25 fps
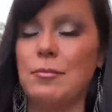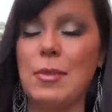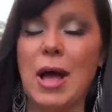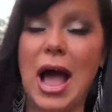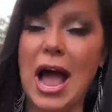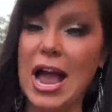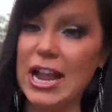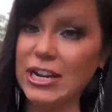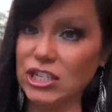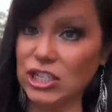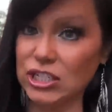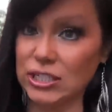
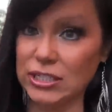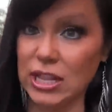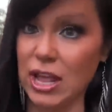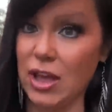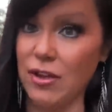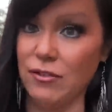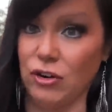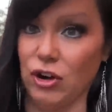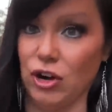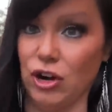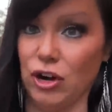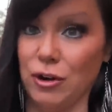I just love
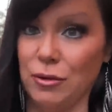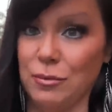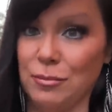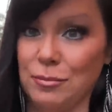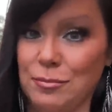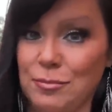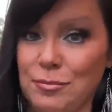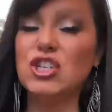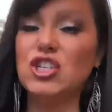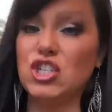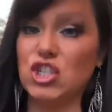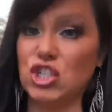her.
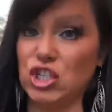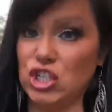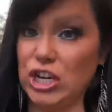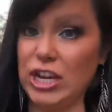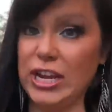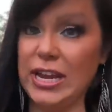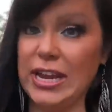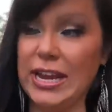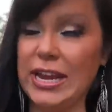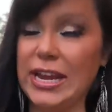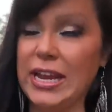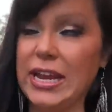
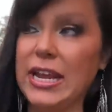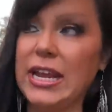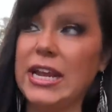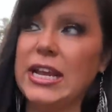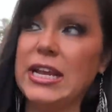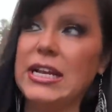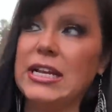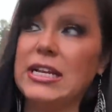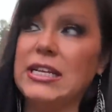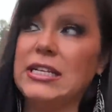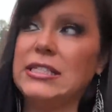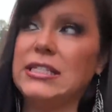She
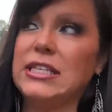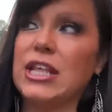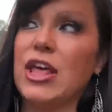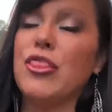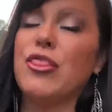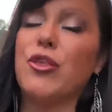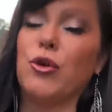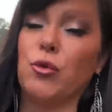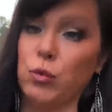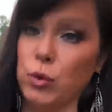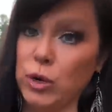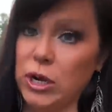is
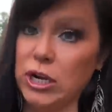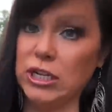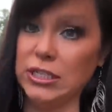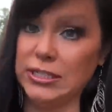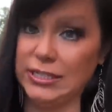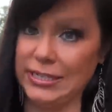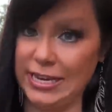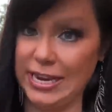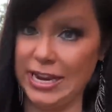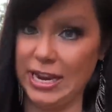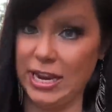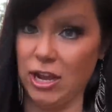the real
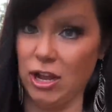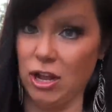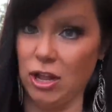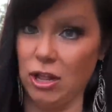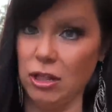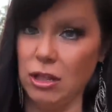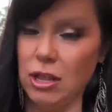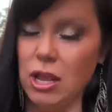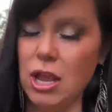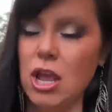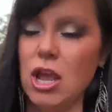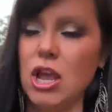deal.
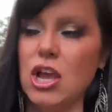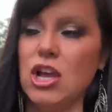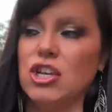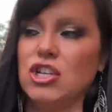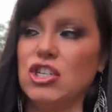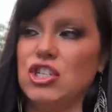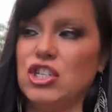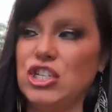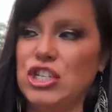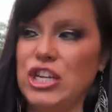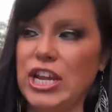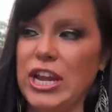
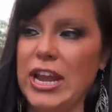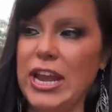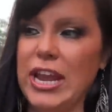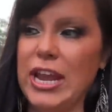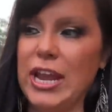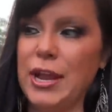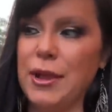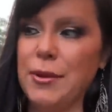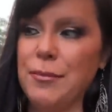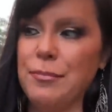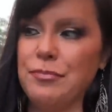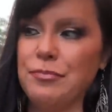
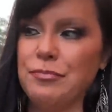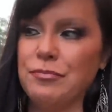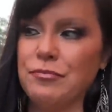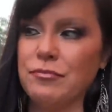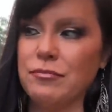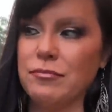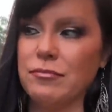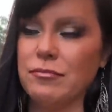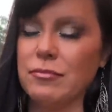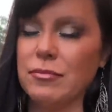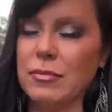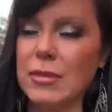She
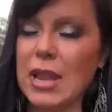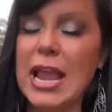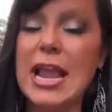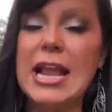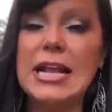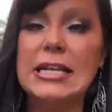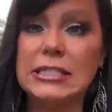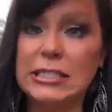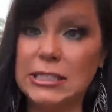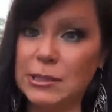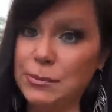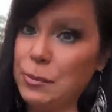
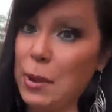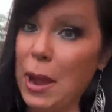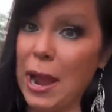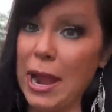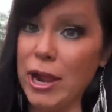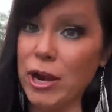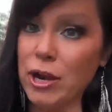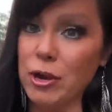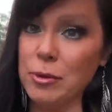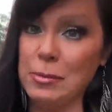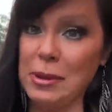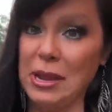
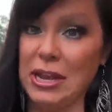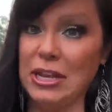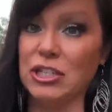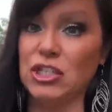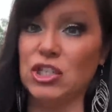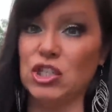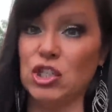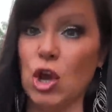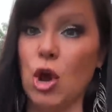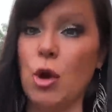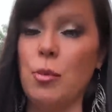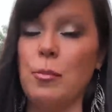inspired me
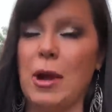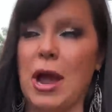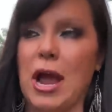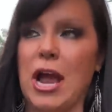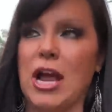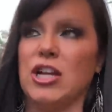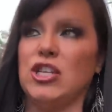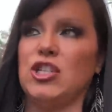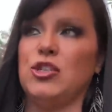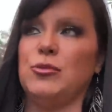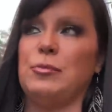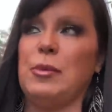so
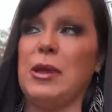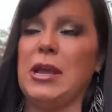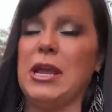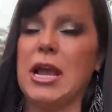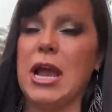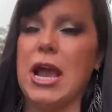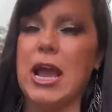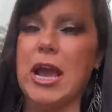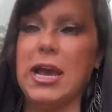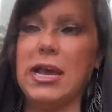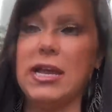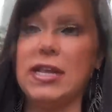much
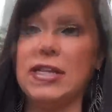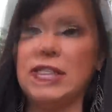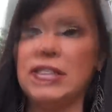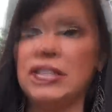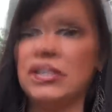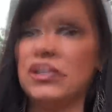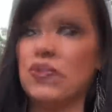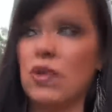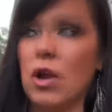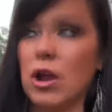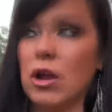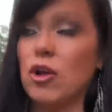because she
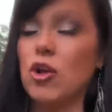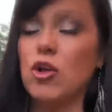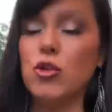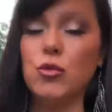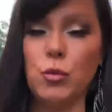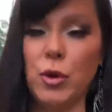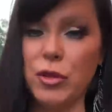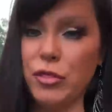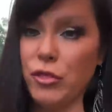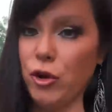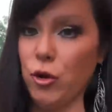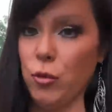struggled
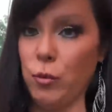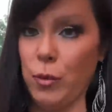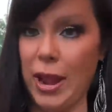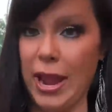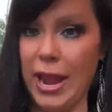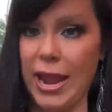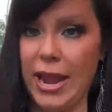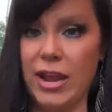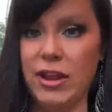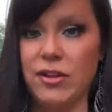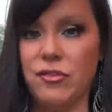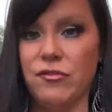with her
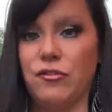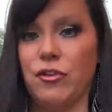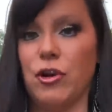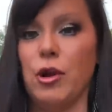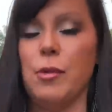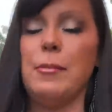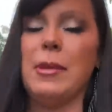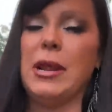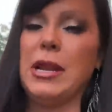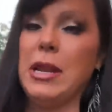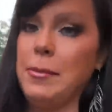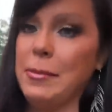weight for
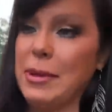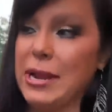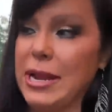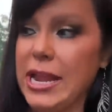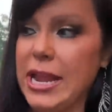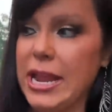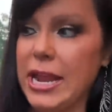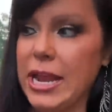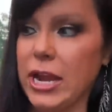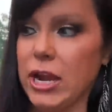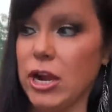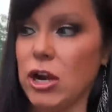many, many
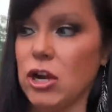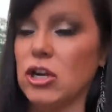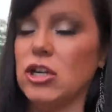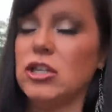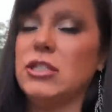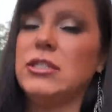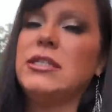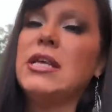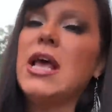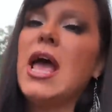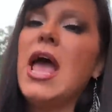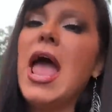
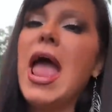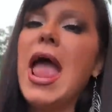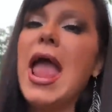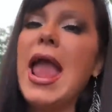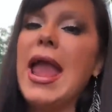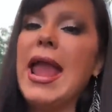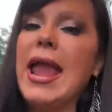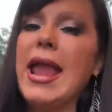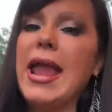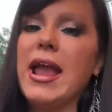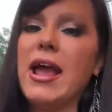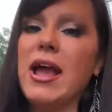years
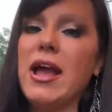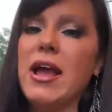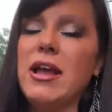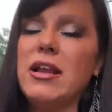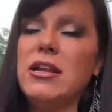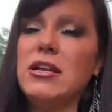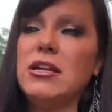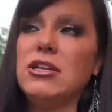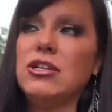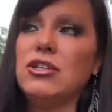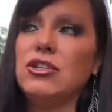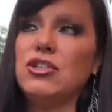
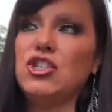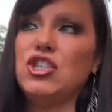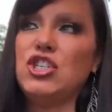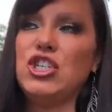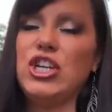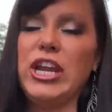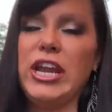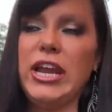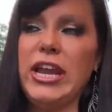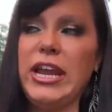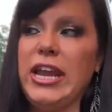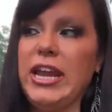and
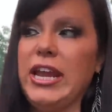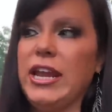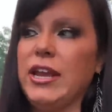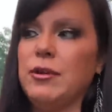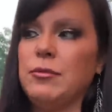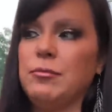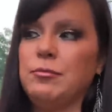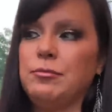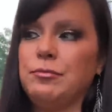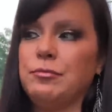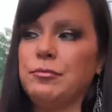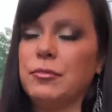she
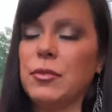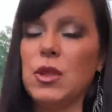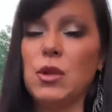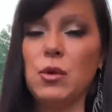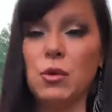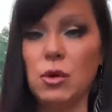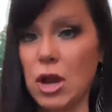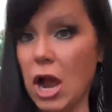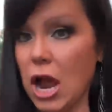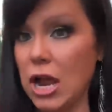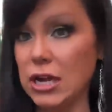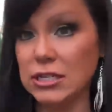
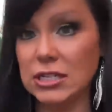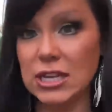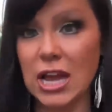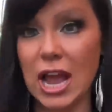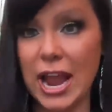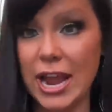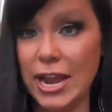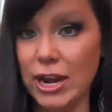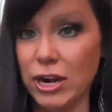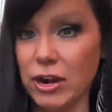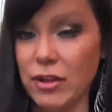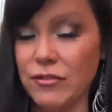got
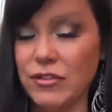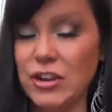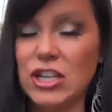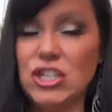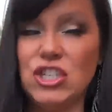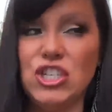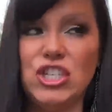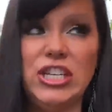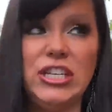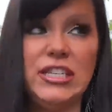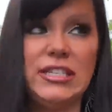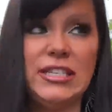tired of it.
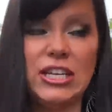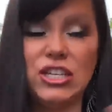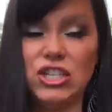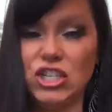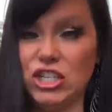She said